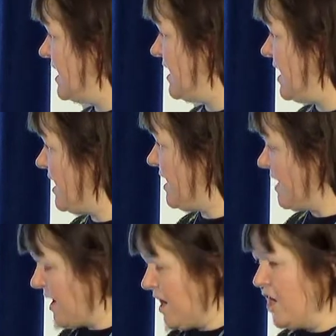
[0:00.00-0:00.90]

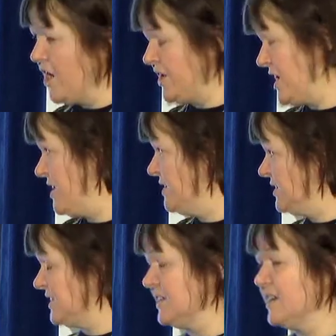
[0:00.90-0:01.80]

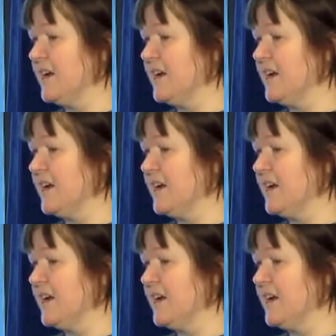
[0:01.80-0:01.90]
Hernias,